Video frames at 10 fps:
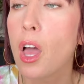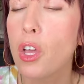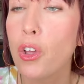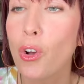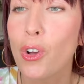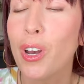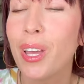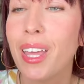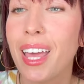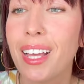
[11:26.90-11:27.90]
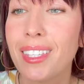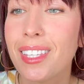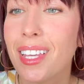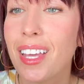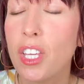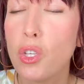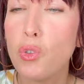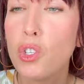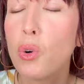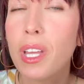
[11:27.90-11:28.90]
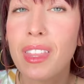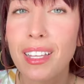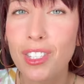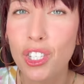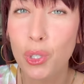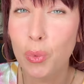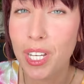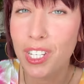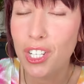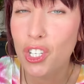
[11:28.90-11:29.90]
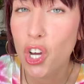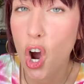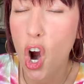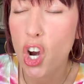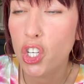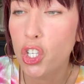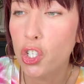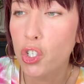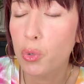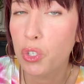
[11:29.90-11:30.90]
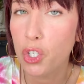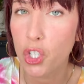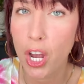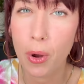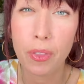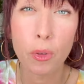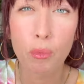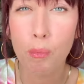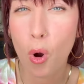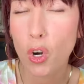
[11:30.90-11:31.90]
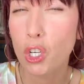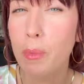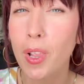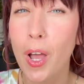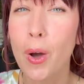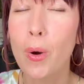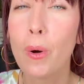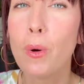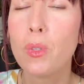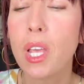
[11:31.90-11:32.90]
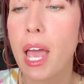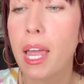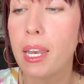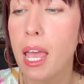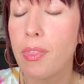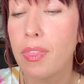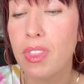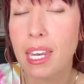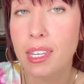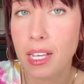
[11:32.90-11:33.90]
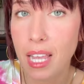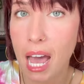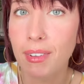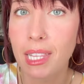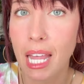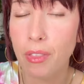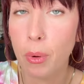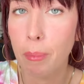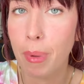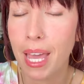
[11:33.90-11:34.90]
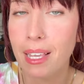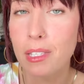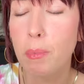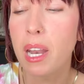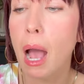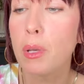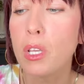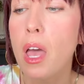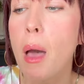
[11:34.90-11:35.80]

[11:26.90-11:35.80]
you're gonna get, you still get that sweet, tart, juicy cherry and those marshmallows, and, and it does have a leathery base, but I was,